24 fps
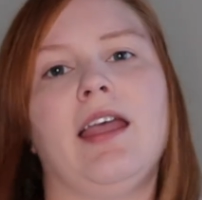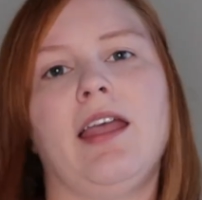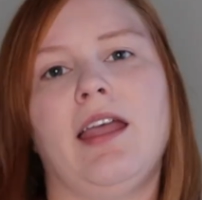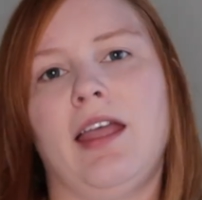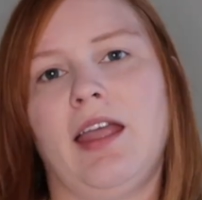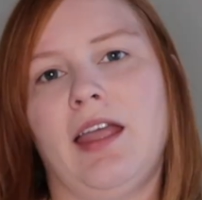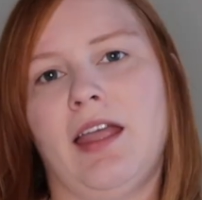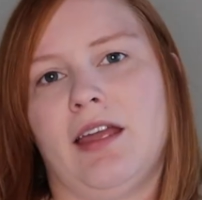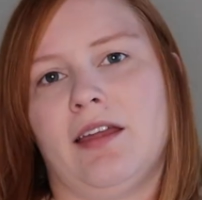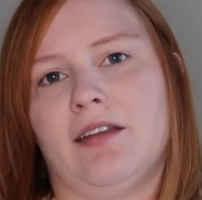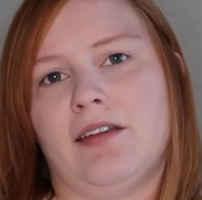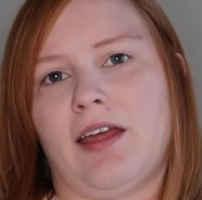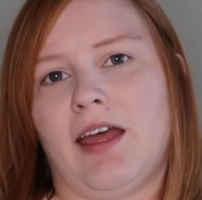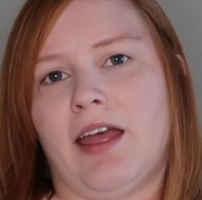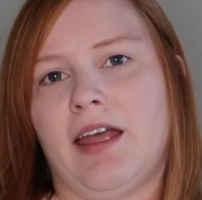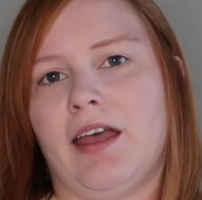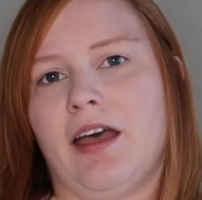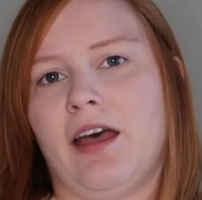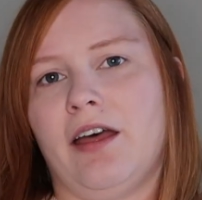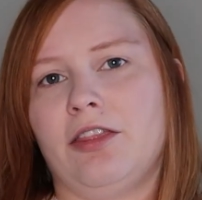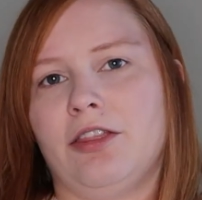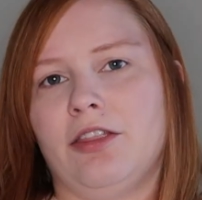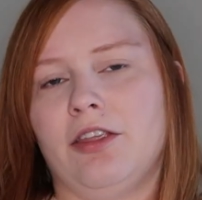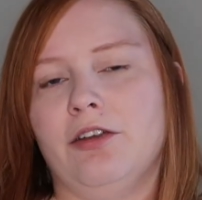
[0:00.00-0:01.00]
And I
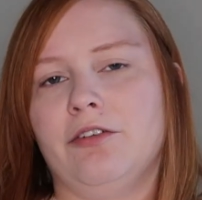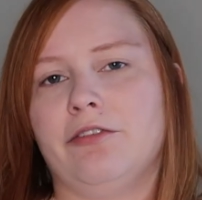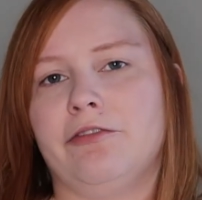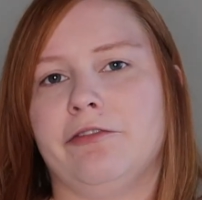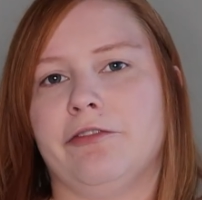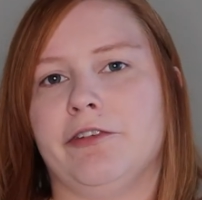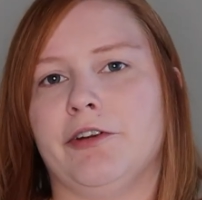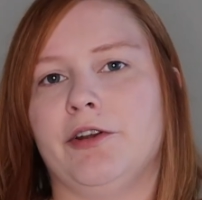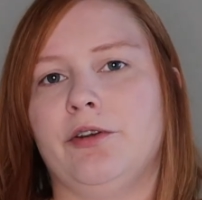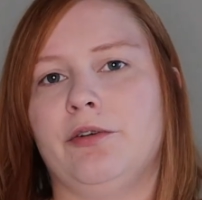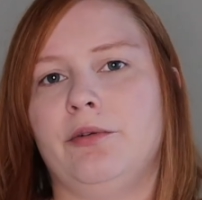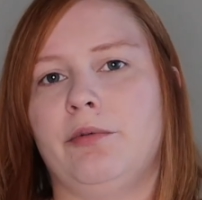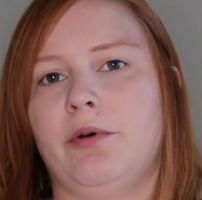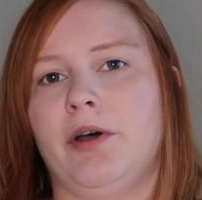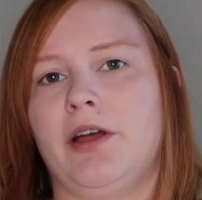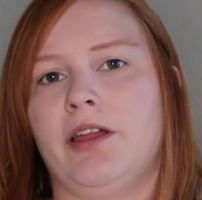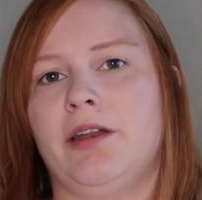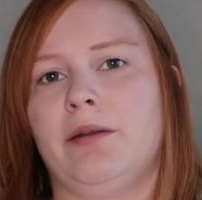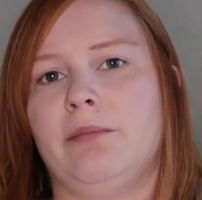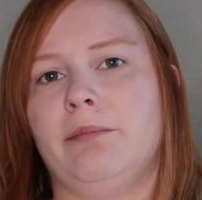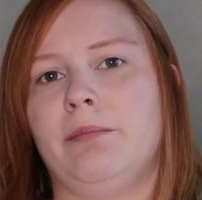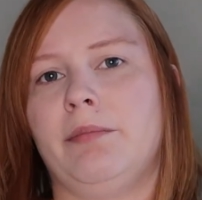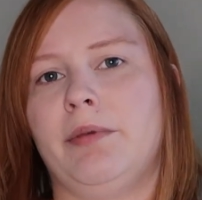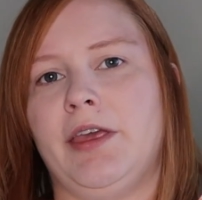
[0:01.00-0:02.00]
got the fruit
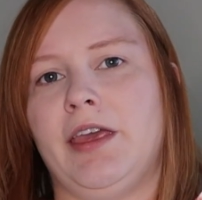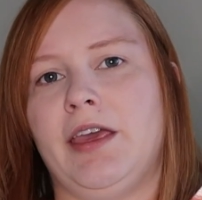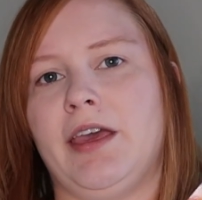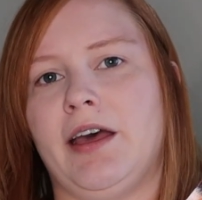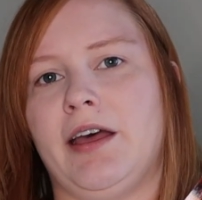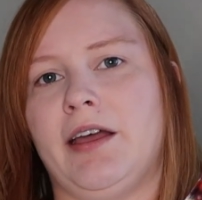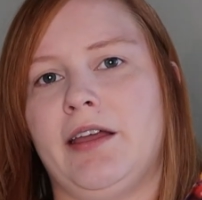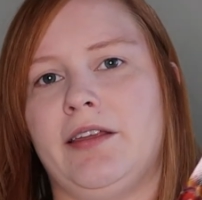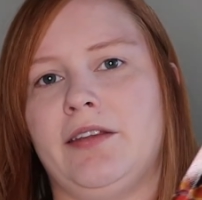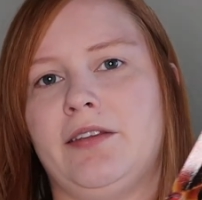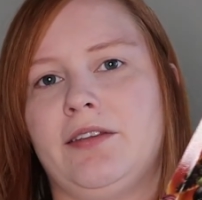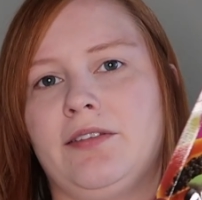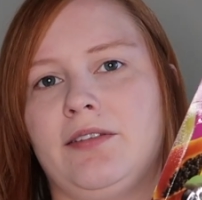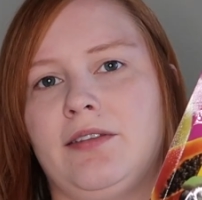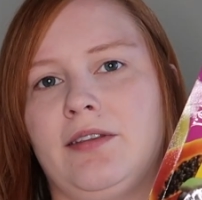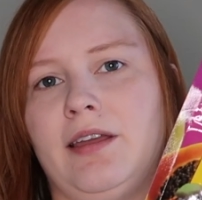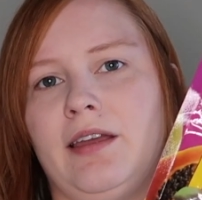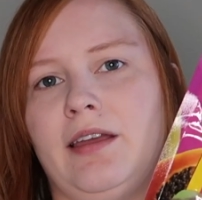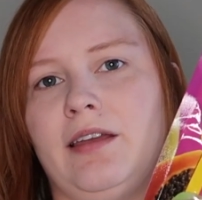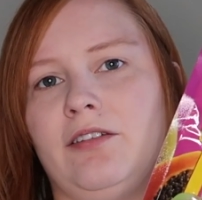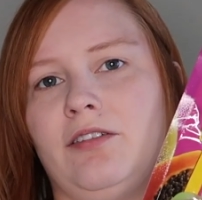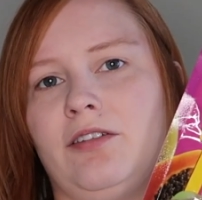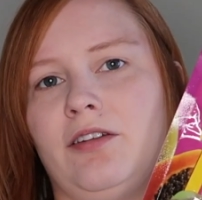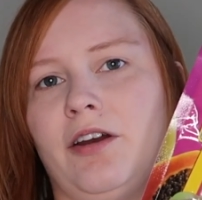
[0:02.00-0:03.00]
one because
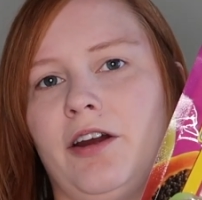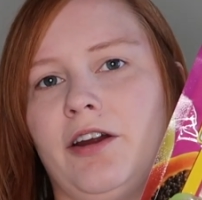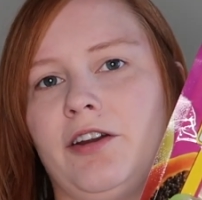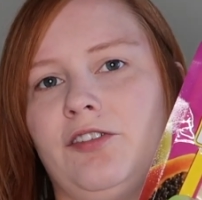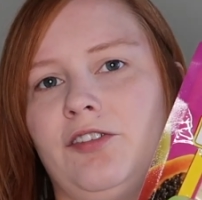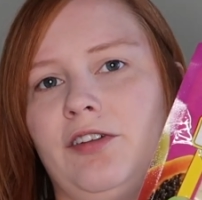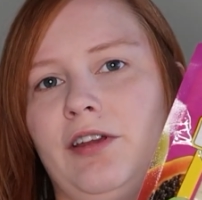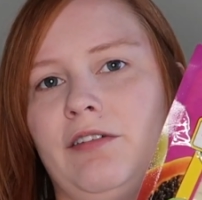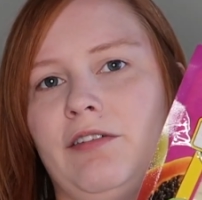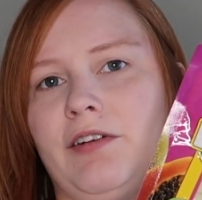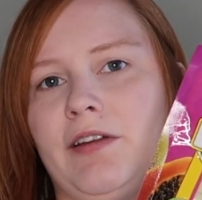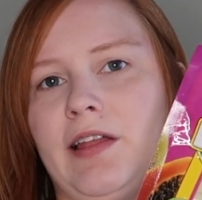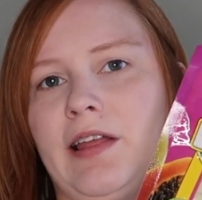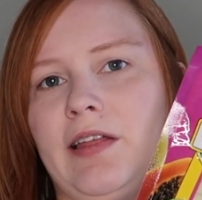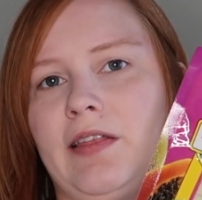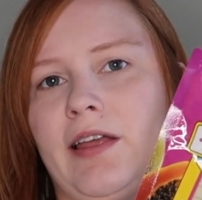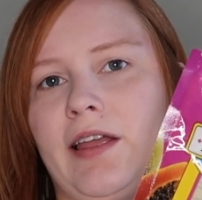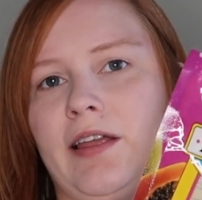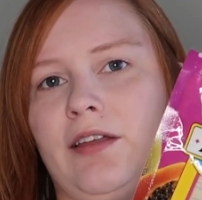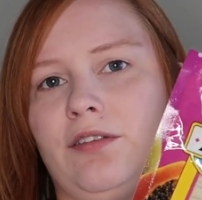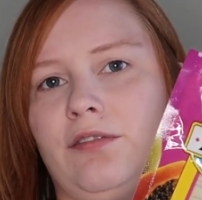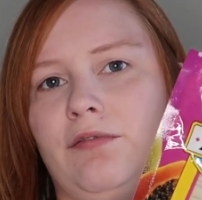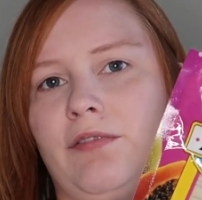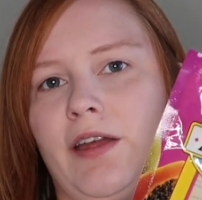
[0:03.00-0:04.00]
Archie really
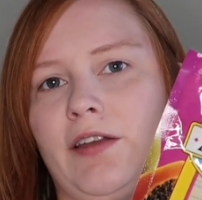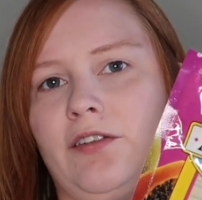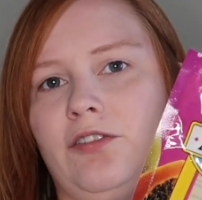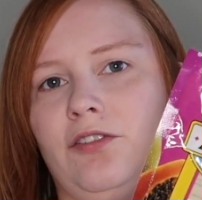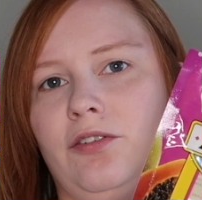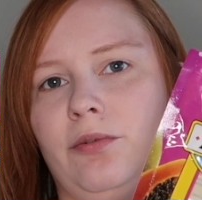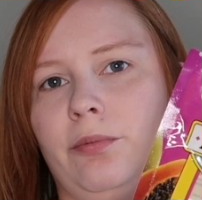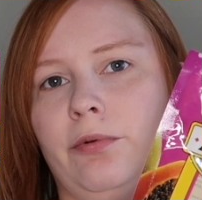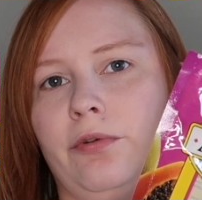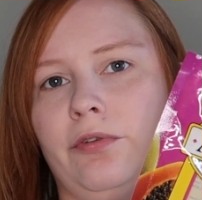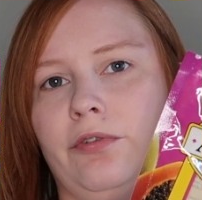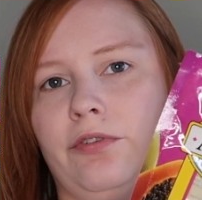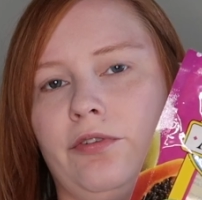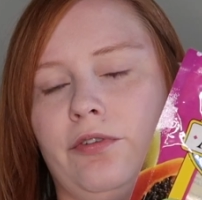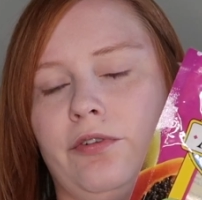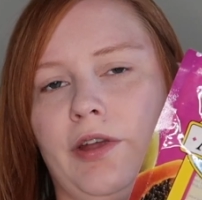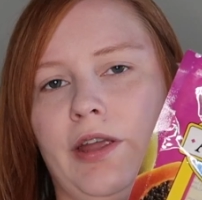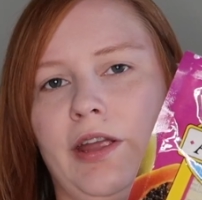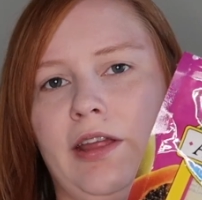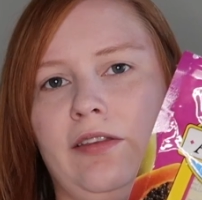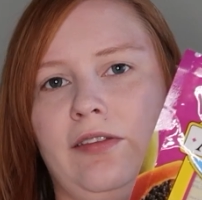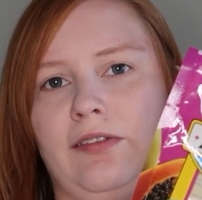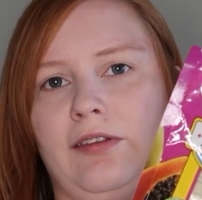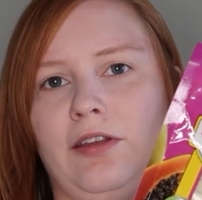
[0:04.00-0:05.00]
likes vegetables,
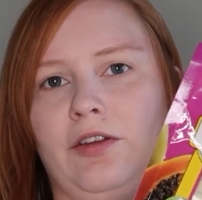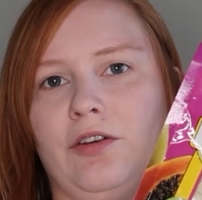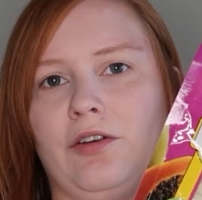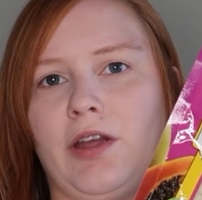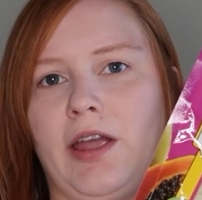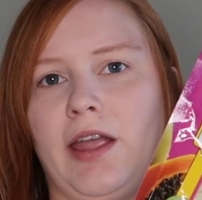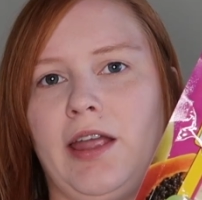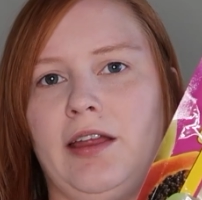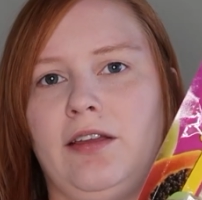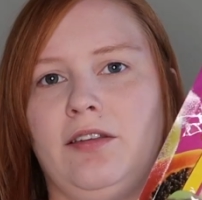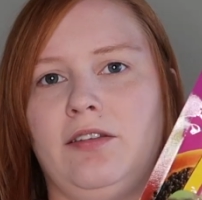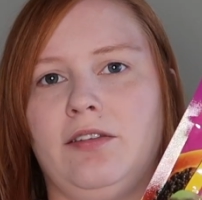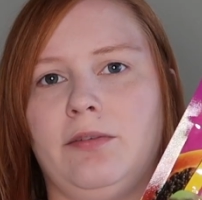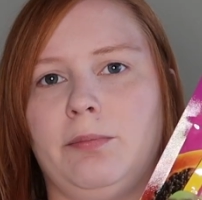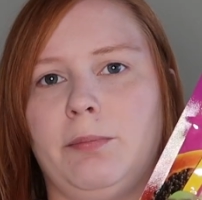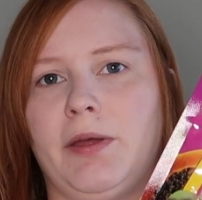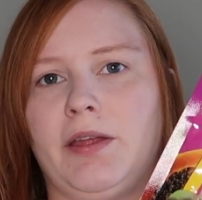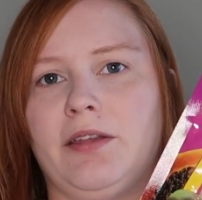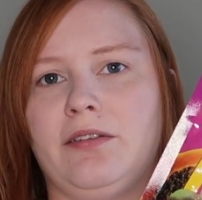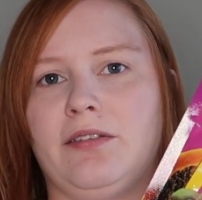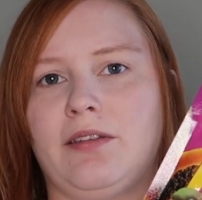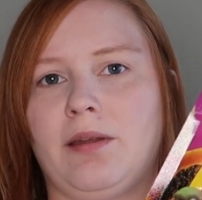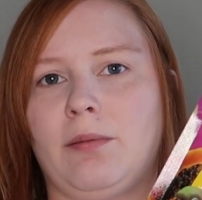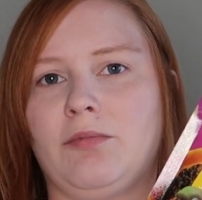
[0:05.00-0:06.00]
greens, and grains,
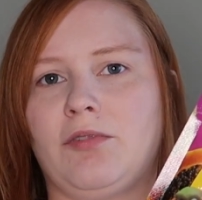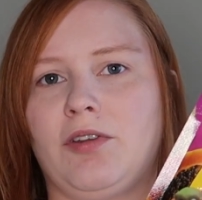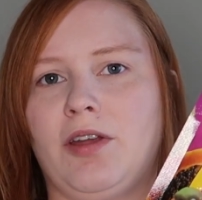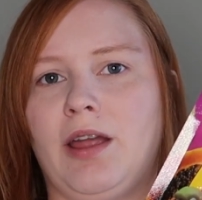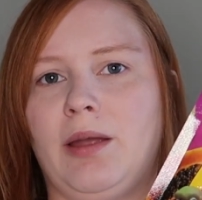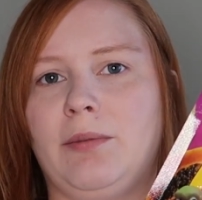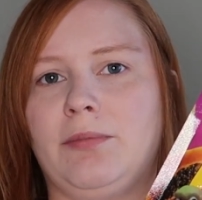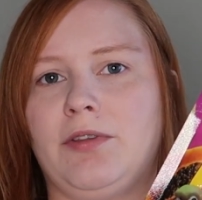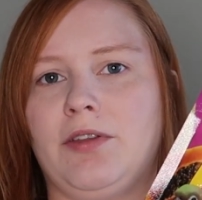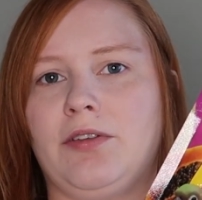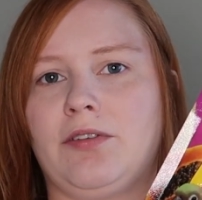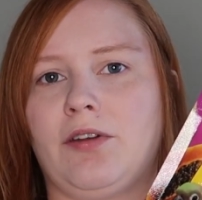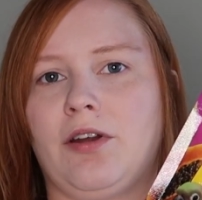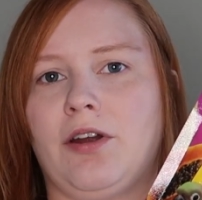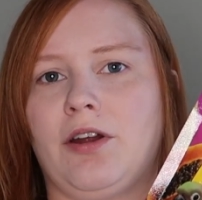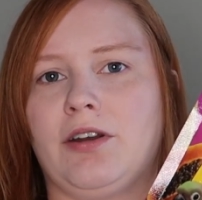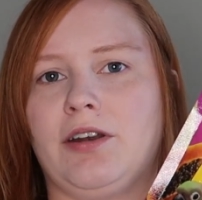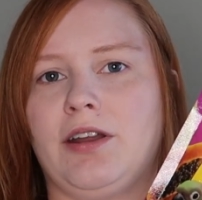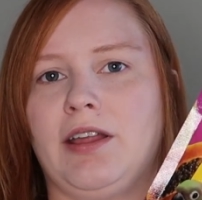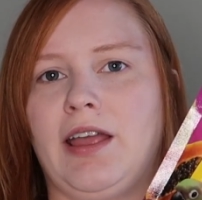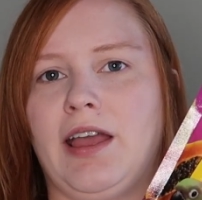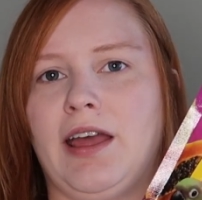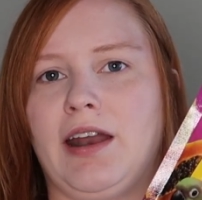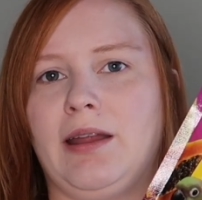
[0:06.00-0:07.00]
but sometimes it's
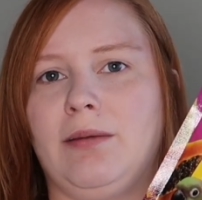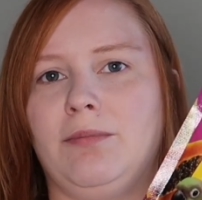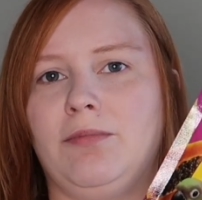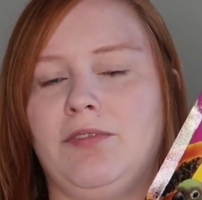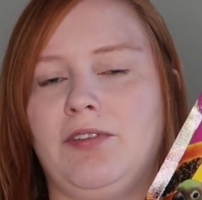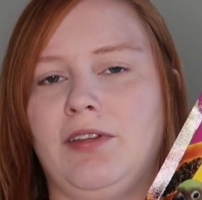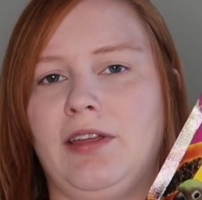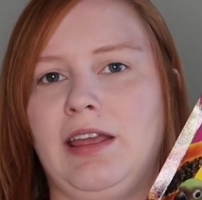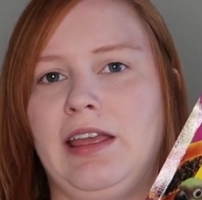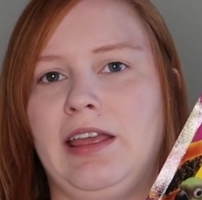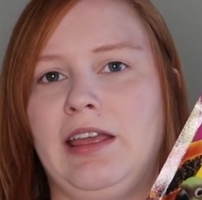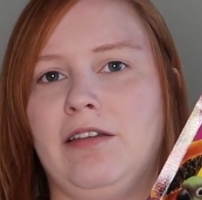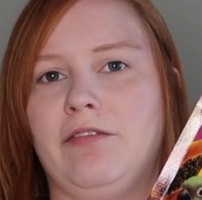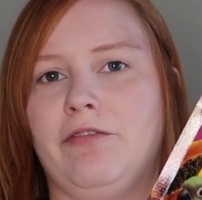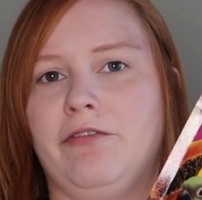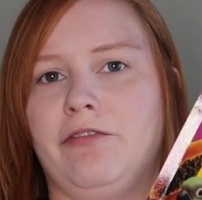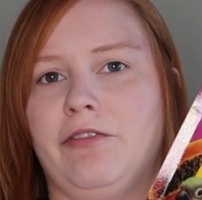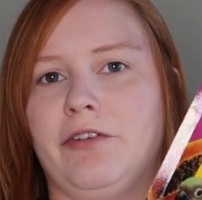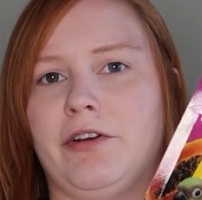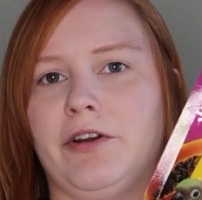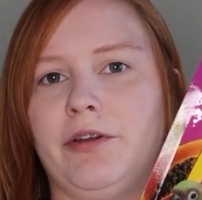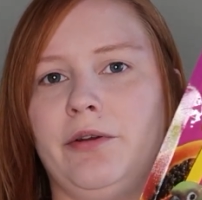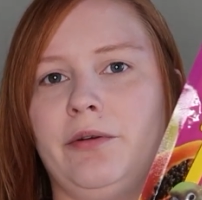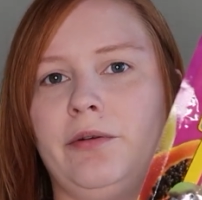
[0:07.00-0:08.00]
hard to get him to eat
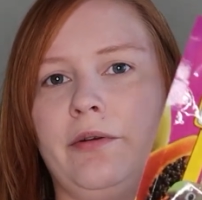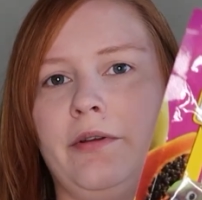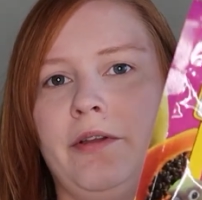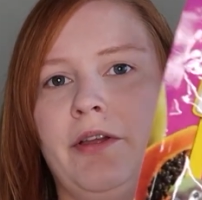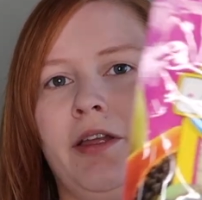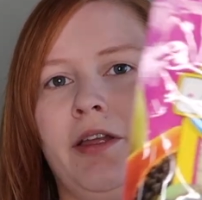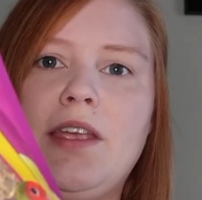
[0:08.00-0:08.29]
fruit.